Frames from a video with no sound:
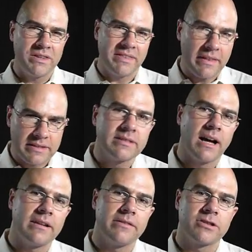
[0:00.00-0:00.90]
What's the other
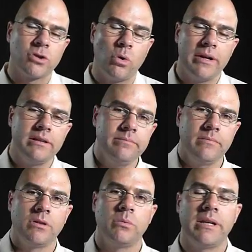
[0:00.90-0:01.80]
side of this
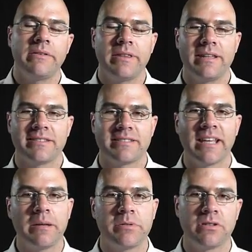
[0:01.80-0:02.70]
coin? Whenever there's a
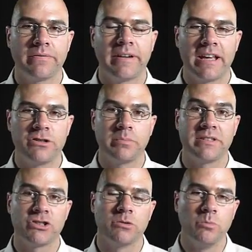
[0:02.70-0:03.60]
statement of
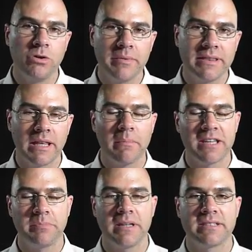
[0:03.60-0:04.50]
financial position movement, there
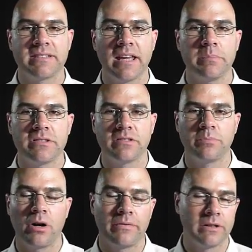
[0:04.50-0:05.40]
must be a statement
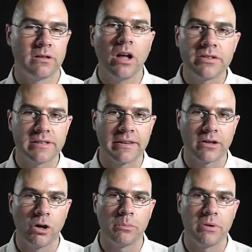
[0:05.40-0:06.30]
of profit and loss and
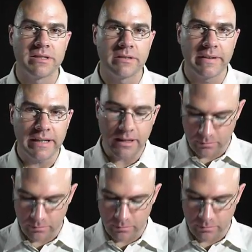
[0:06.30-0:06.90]
other comprehensive